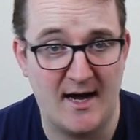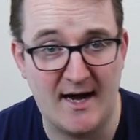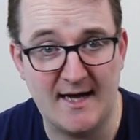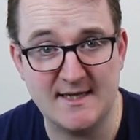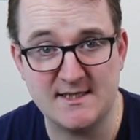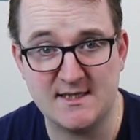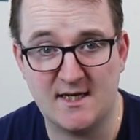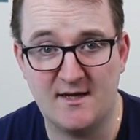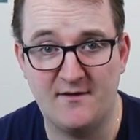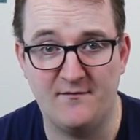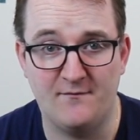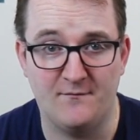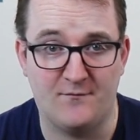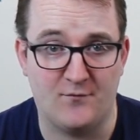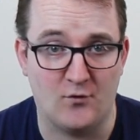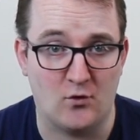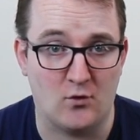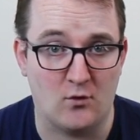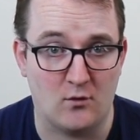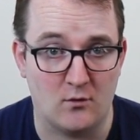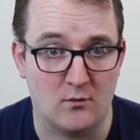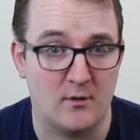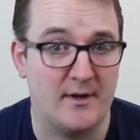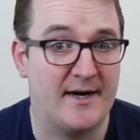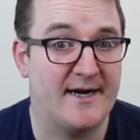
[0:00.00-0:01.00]
Ask him
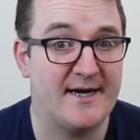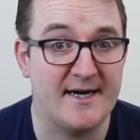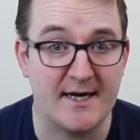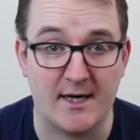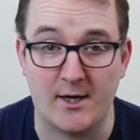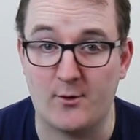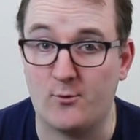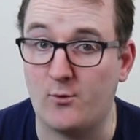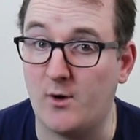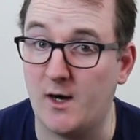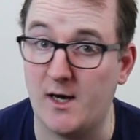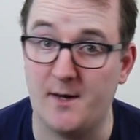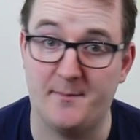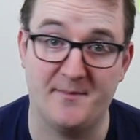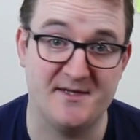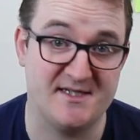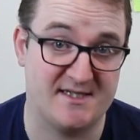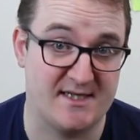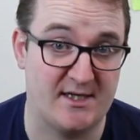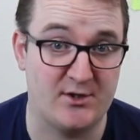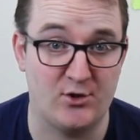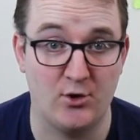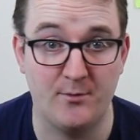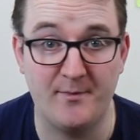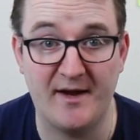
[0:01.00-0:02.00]
for any
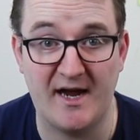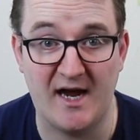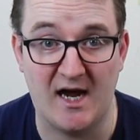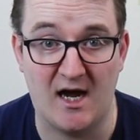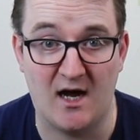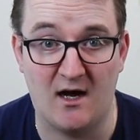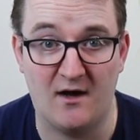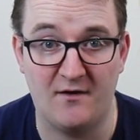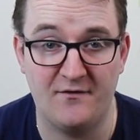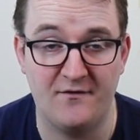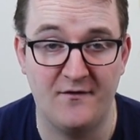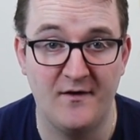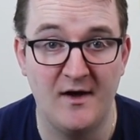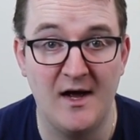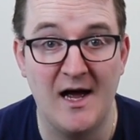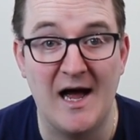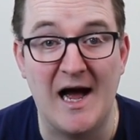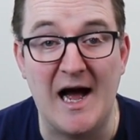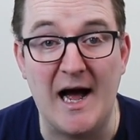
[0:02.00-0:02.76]
requirements that you may have,